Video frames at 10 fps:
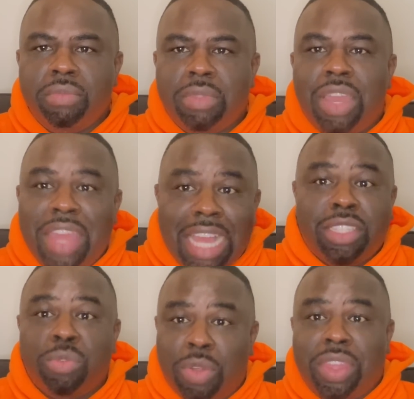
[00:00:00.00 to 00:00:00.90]
Now,
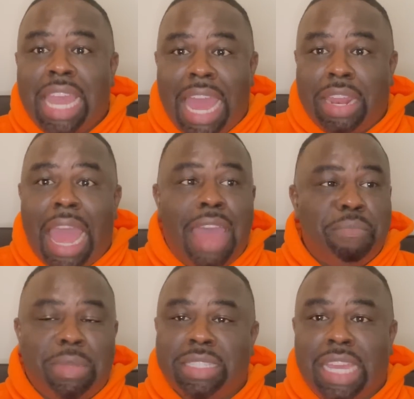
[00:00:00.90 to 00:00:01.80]
that's one thing
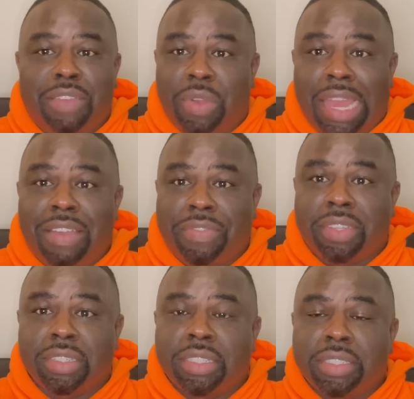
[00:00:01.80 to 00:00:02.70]
I've been saying
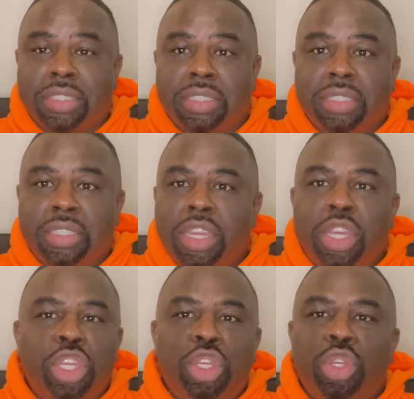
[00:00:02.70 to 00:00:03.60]
forever.
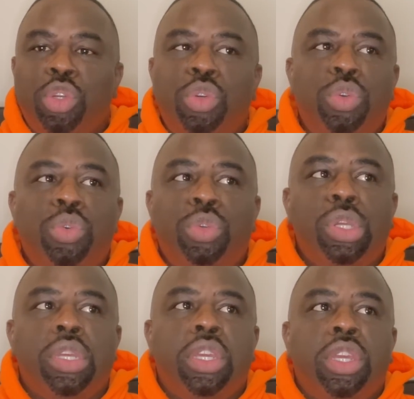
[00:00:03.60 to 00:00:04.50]
You
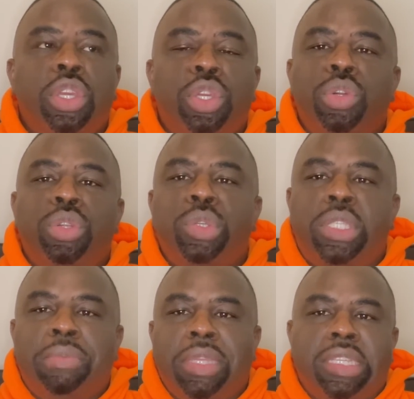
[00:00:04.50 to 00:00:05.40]
do
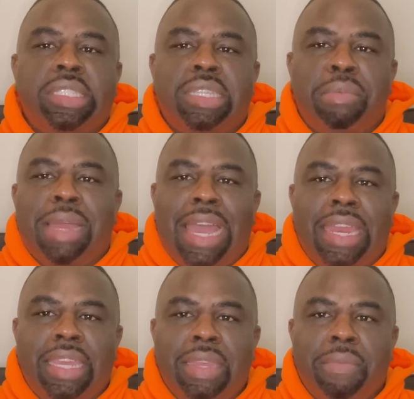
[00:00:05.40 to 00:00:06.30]
something to
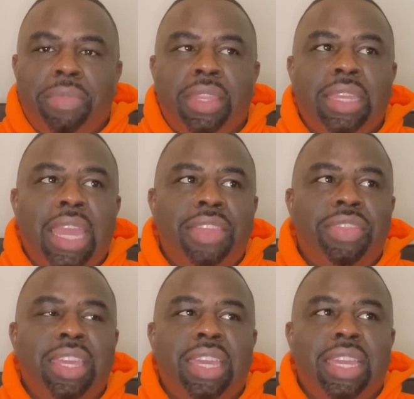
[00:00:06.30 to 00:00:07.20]
somebody and
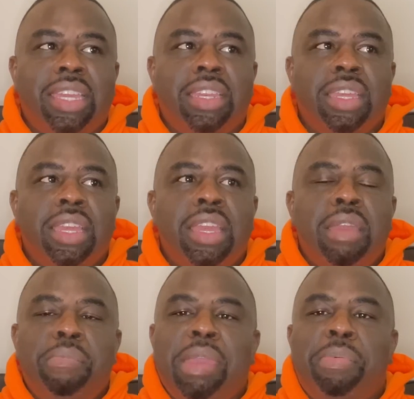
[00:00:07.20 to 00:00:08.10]
then
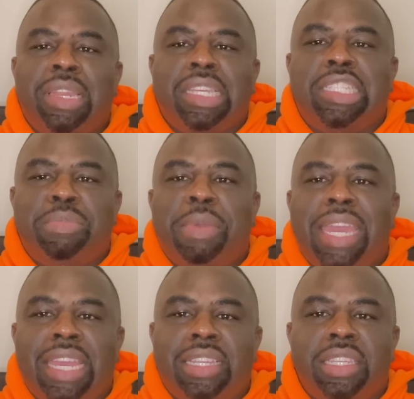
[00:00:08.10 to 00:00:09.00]
people
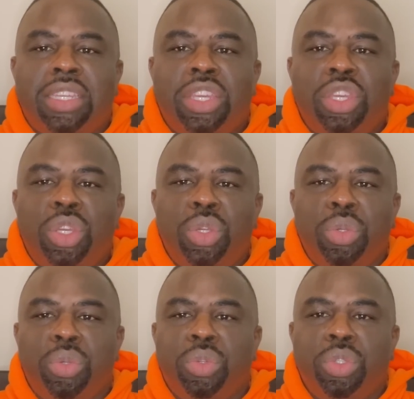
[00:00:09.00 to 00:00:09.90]
expect
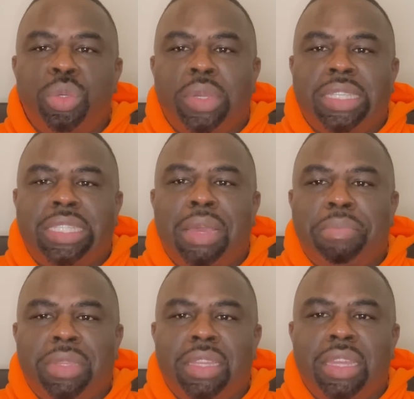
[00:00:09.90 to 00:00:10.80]
you to
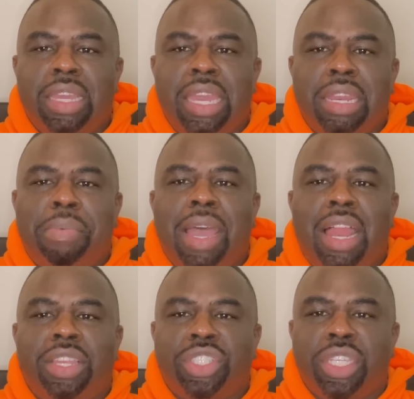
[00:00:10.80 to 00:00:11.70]
accept an
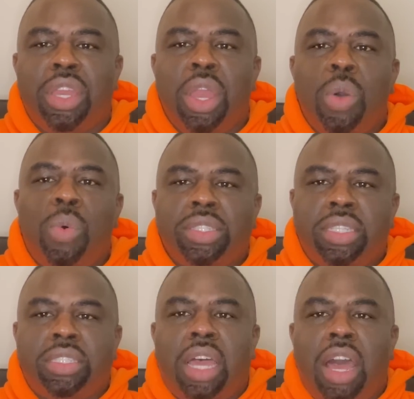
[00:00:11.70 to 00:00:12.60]
apology once
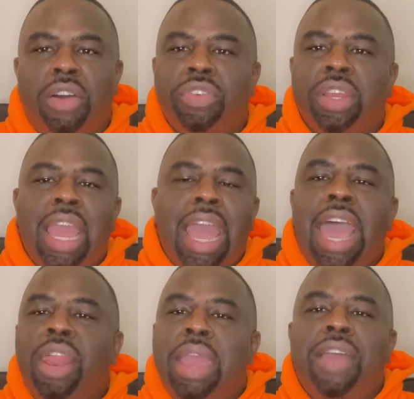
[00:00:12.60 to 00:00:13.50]
it's offered.
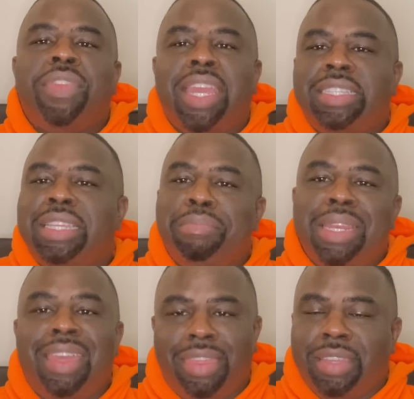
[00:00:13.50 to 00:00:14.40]
I don't have to accept
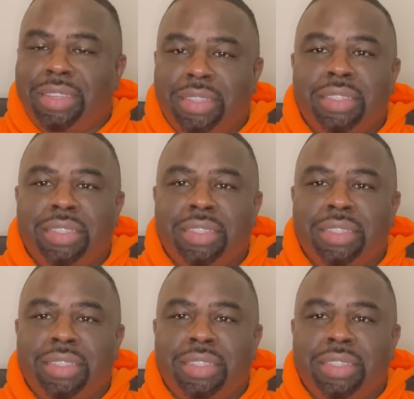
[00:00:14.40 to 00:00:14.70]
nothing.